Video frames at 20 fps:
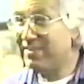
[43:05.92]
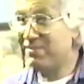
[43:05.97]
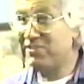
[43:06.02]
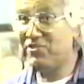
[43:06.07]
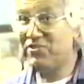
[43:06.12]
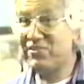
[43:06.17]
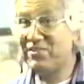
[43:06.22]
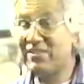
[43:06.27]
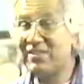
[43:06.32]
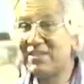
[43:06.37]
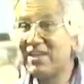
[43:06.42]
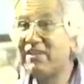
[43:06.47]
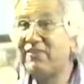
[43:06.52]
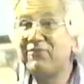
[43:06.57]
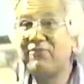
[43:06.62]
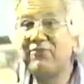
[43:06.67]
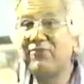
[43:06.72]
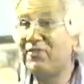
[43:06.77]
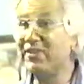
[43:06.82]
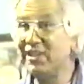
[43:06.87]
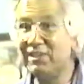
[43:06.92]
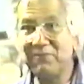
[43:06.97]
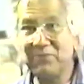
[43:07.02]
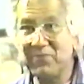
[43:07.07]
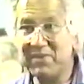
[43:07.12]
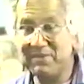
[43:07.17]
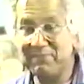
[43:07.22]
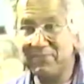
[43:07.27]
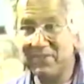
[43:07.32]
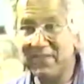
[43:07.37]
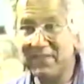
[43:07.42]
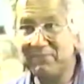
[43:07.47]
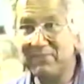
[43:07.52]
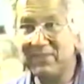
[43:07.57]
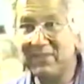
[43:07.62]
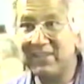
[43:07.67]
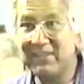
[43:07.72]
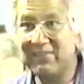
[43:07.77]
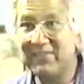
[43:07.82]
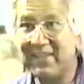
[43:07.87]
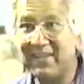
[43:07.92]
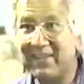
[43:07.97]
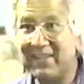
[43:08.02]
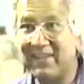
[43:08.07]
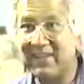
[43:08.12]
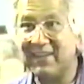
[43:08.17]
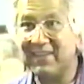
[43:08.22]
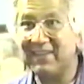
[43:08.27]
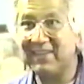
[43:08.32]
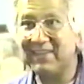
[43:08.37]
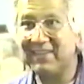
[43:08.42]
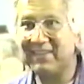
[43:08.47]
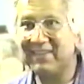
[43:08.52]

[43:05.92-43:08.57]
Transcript: yet churches are full of people that believe that lie.